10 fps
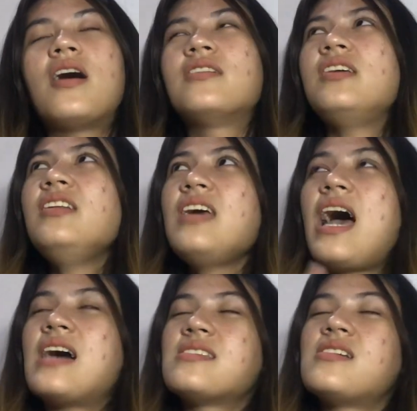daily
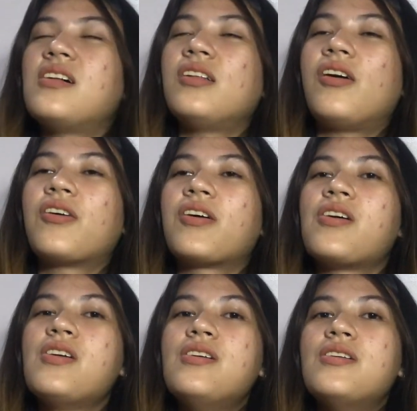hassle are
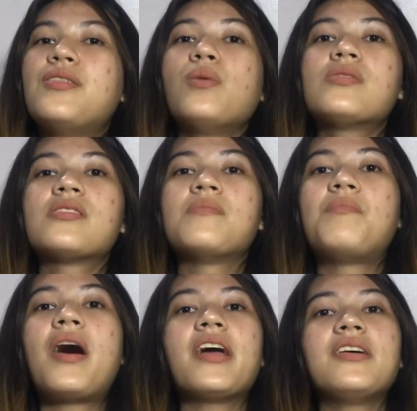those
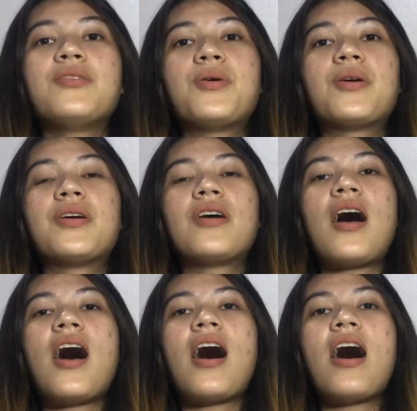minor
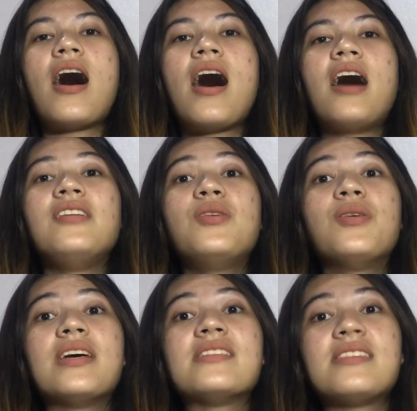
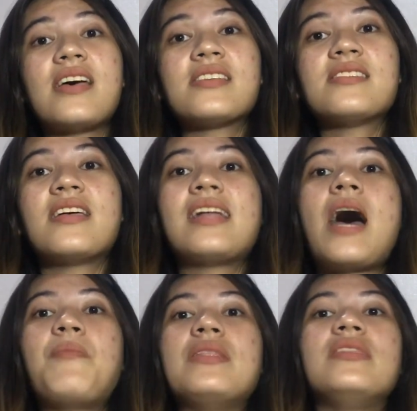annoyances that
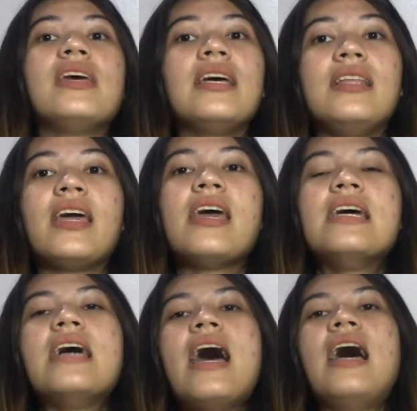happen daily
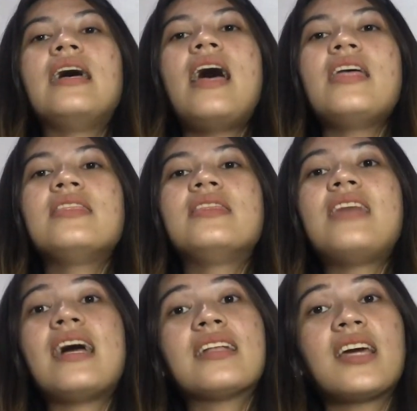and
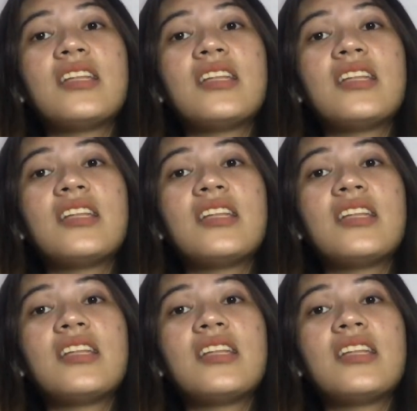that can